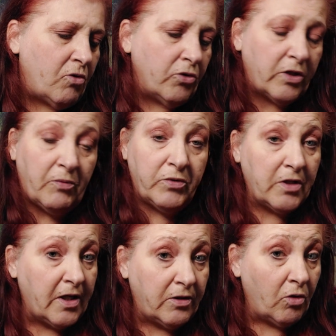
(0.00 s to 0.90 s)
course, I was
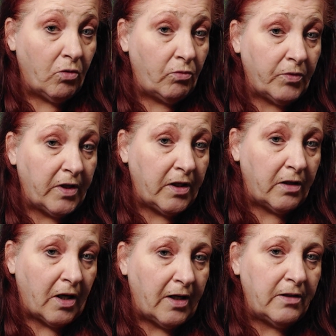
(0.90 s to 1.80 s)
not told when he
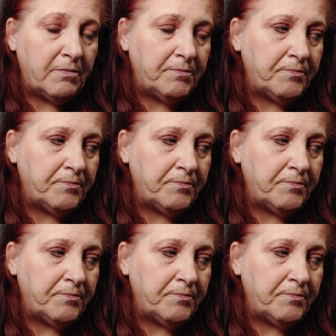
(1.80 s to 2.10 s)
died.